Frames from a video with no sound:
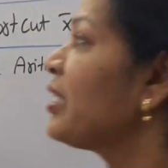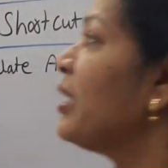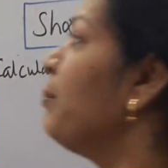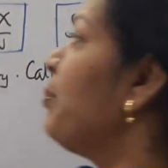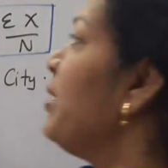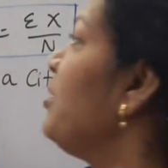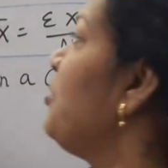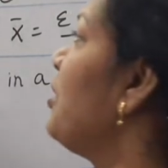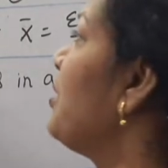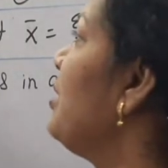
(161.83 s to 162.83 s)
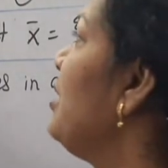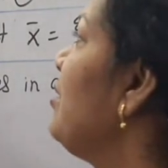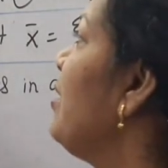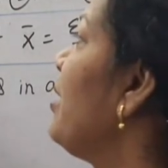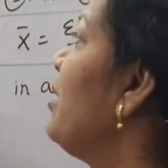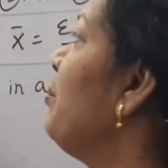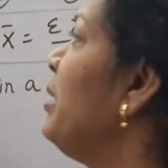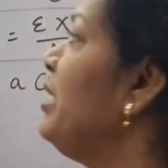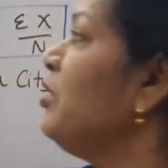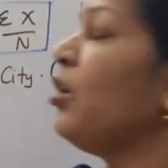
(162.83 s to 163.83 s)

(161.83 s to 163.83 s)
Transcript: comparison. These are the main